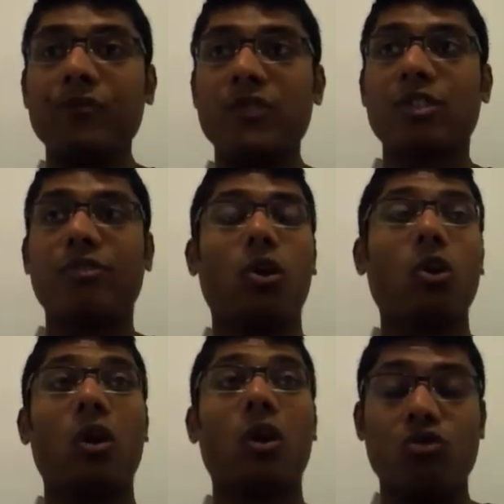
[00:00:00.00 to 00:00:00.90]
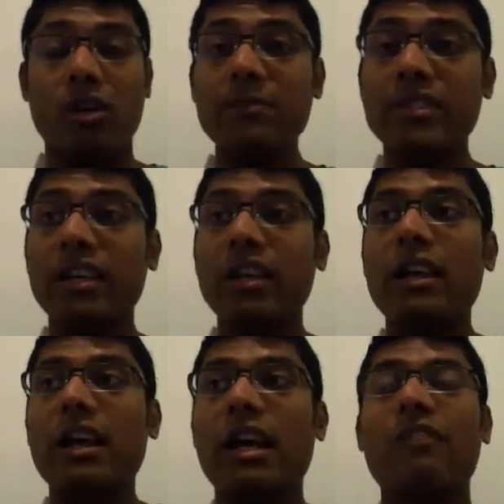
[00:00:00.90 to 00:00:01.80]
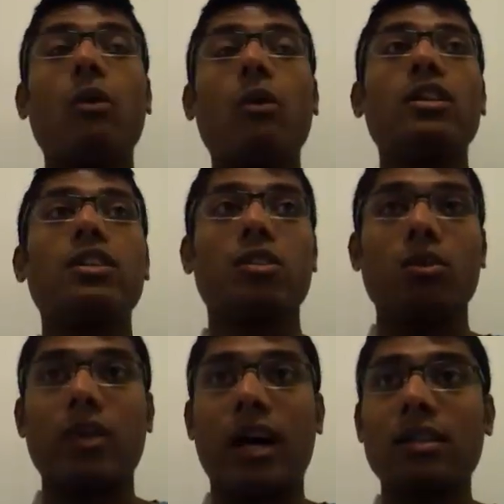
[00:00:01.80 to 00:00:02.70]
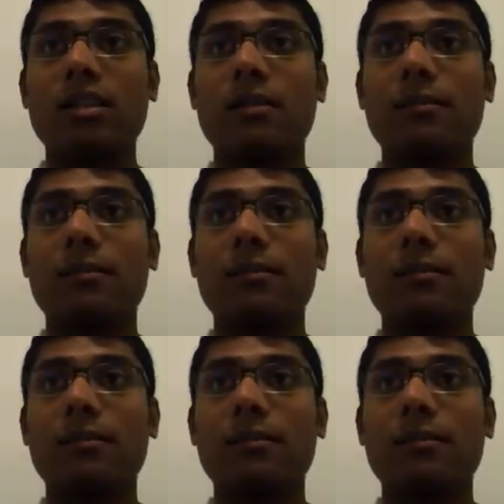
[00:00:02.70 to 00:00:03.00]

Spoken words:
It's to follow our dreams. And if I wanted to do that,